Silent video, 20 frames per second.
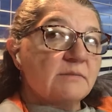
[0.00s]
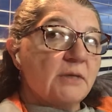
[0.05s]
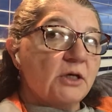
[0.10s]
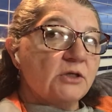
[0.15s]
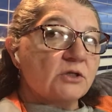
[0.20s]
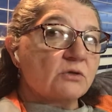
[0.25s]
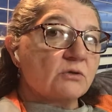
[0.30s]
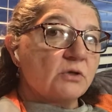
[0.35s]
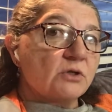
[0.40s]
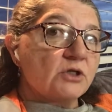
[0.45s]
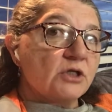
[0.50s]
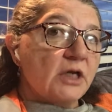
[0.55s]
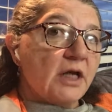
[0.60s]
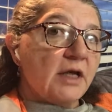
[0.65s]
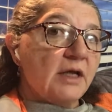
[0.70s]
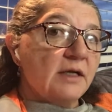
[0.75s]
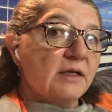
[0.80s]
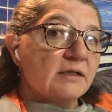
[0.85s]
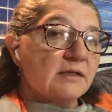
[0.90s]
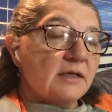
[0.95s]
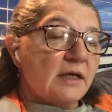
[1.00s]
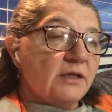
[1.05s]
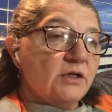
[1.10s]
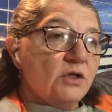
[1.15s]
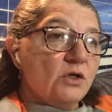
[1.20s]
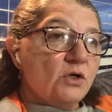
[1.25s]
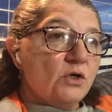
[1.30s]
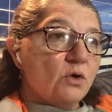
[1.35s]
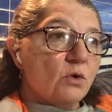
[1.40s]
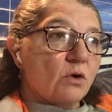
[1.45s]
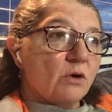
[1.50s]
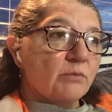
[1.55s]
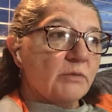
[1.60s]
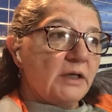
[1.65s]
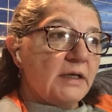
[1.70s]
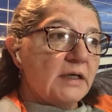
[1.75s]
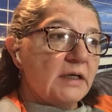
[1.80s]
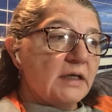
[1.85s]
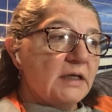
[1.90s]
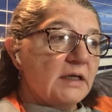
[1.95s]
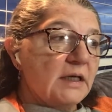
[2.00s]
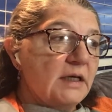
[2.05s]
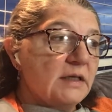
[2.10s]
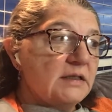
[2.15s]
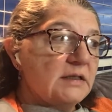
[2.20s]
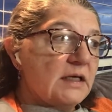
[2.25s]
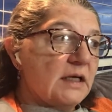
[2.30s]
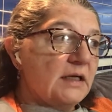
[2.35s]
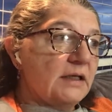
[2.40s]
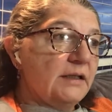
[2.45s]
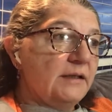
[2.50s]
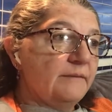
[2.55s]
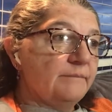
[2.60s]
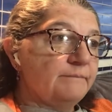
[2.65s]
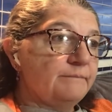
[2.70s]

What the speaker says: much crocheting as I normally can get done.